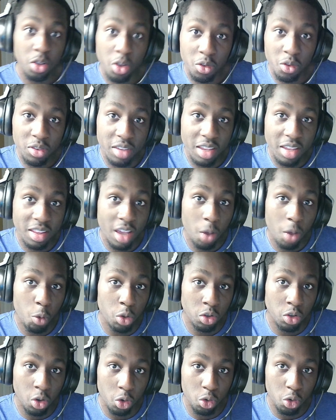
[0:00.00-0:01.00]
say that I
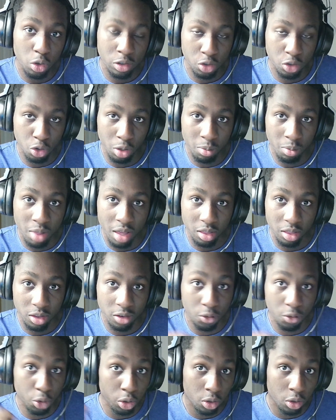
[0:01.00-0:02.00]
won't go to extreme lengths
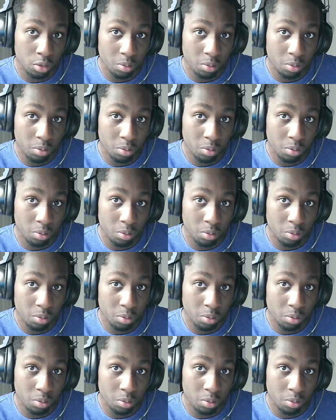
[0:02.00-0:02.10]
for you.